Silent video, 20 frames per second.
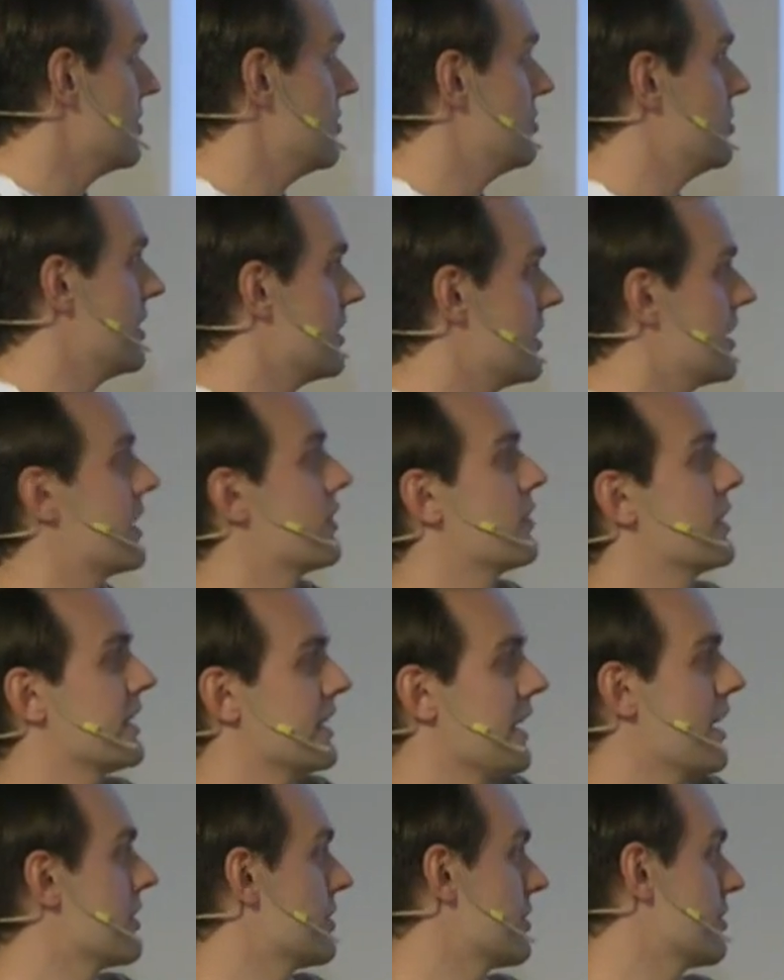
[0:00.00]

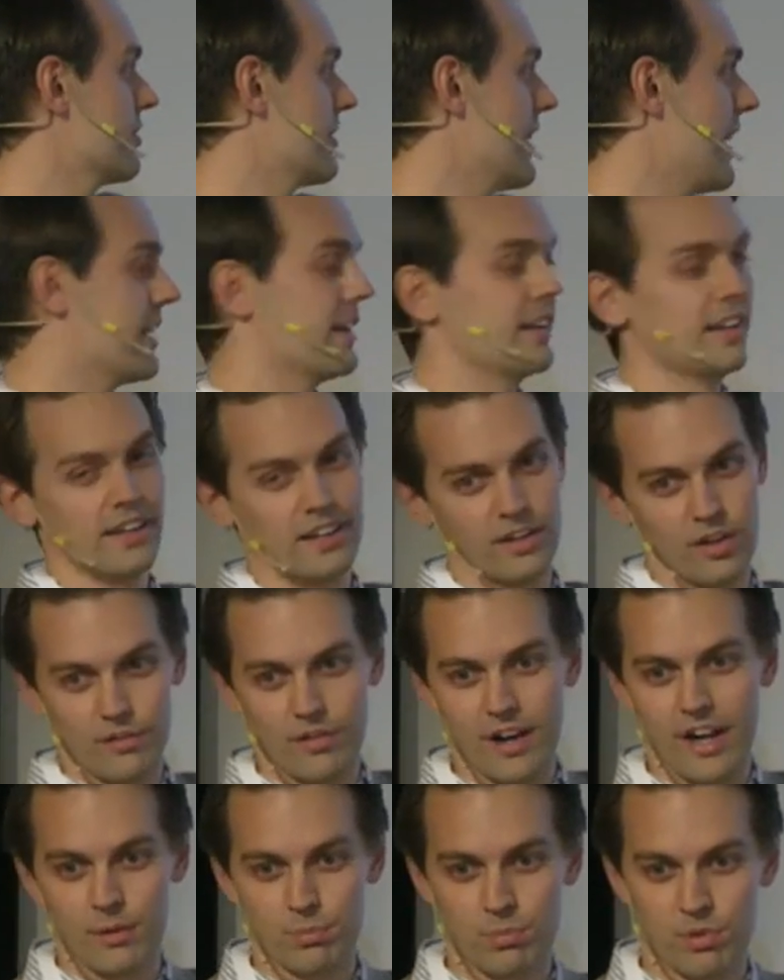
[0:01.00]
generic understanding of
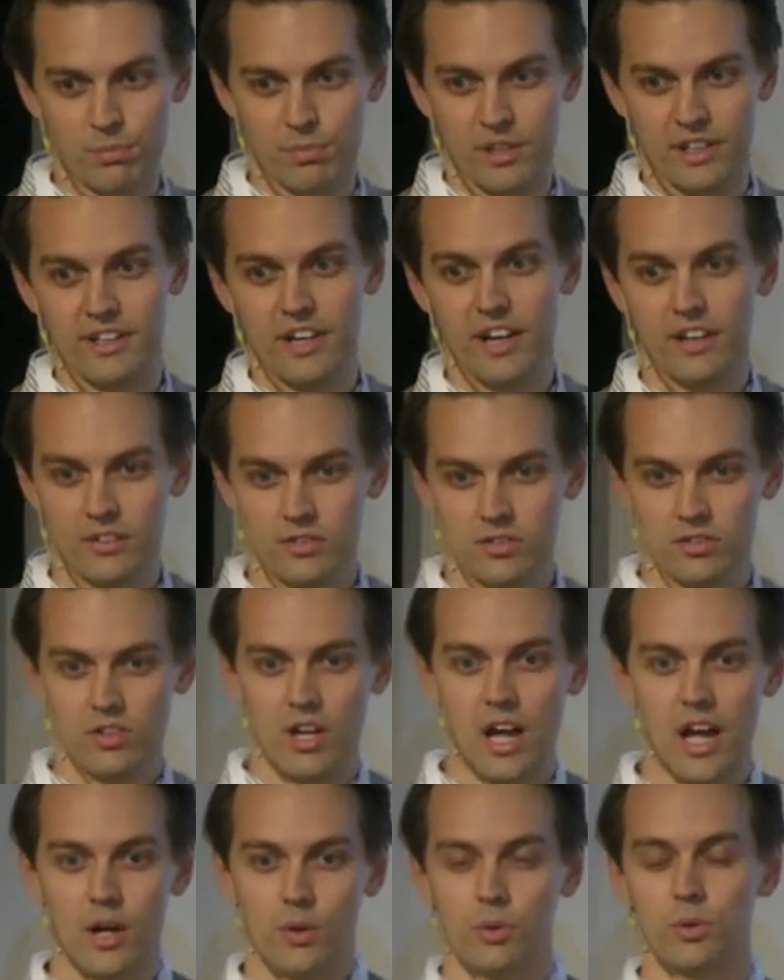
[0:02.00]
hypermedia.
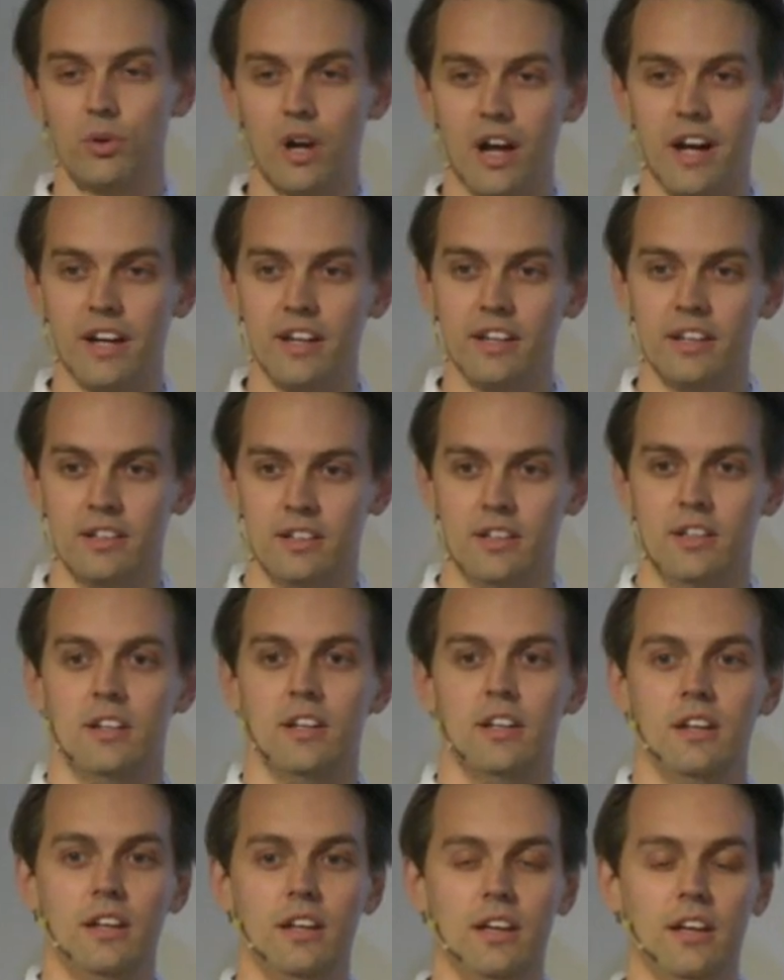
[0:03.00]
How do I
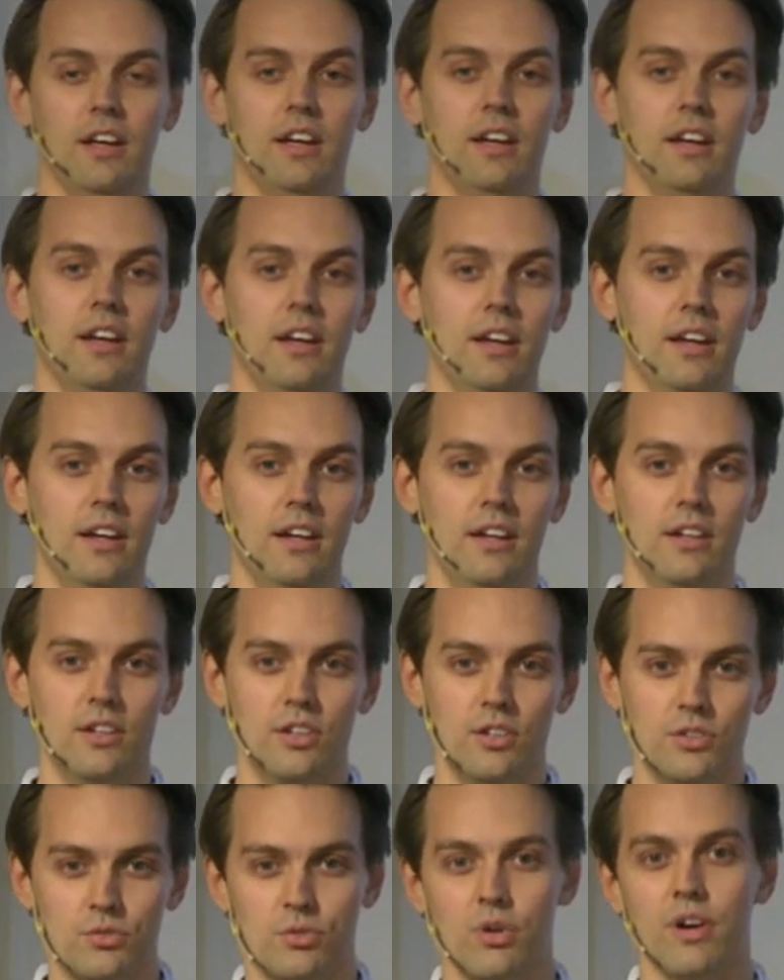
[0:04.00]

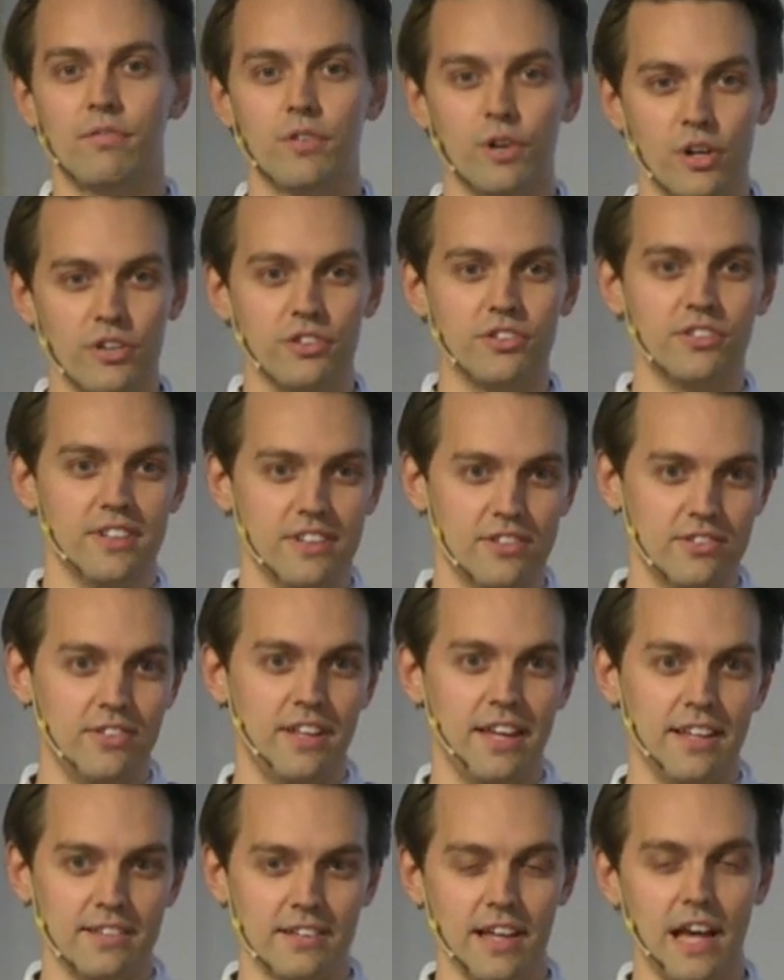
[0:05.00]
traverse this
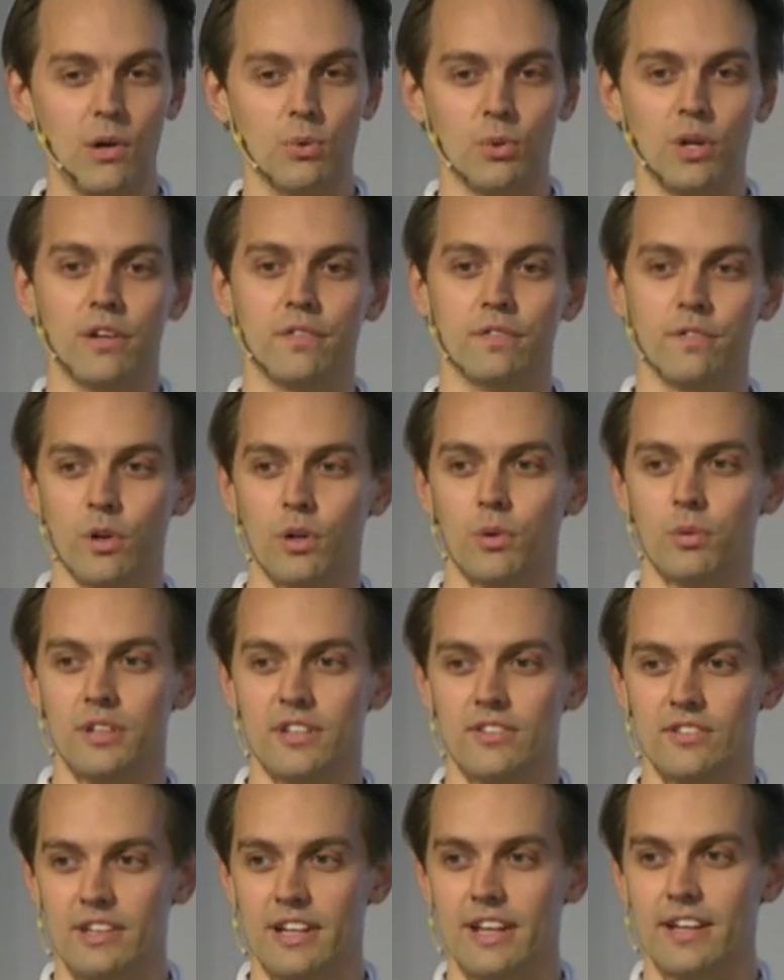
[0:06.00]
data? How do I follow
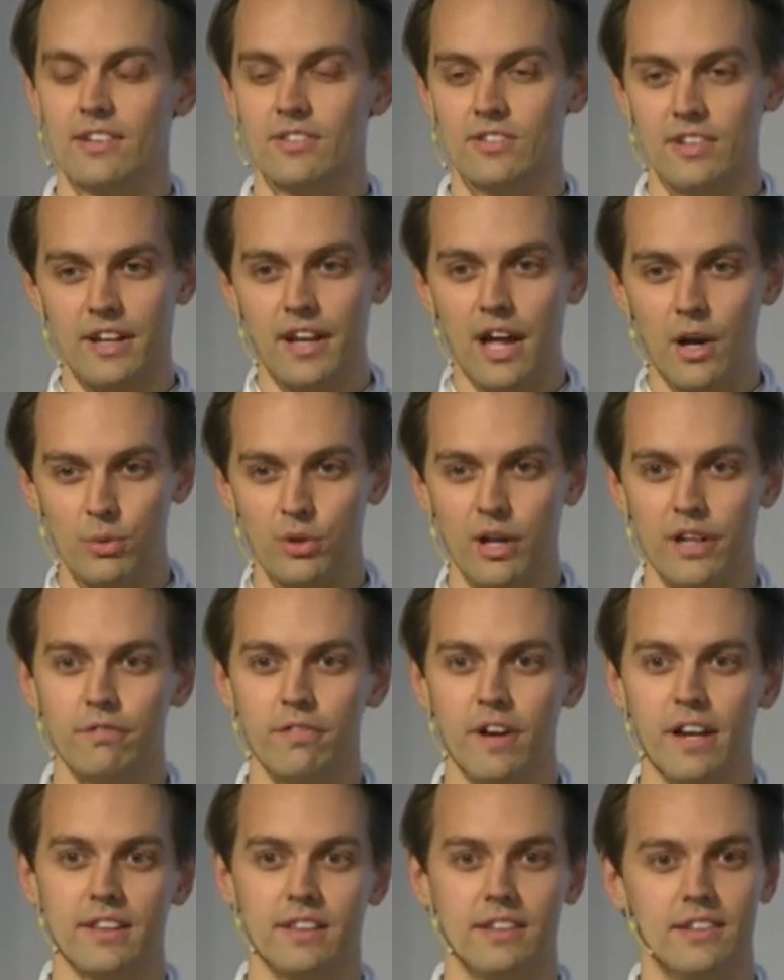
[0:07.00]
these links? And how do I
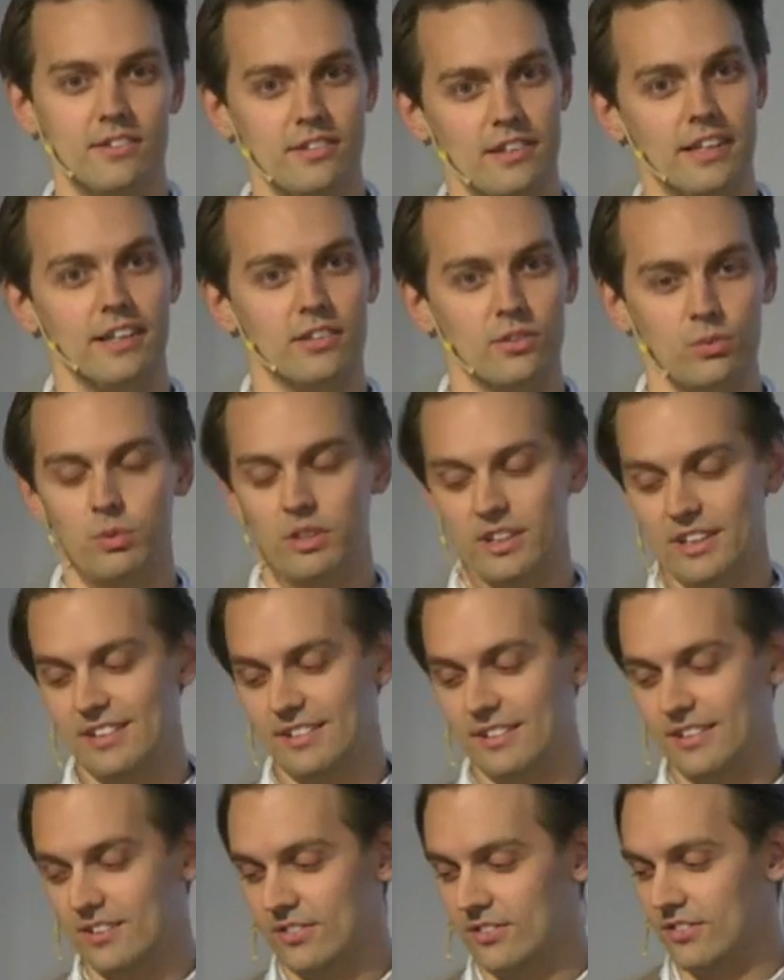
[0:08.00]
find these links within
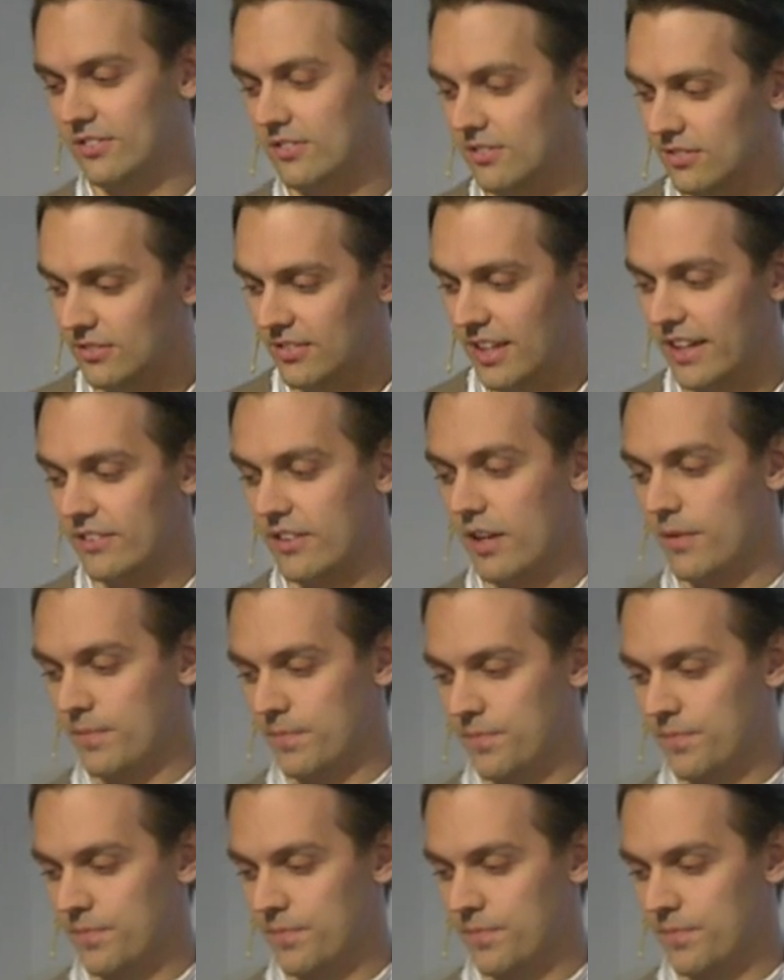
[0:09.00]
this data?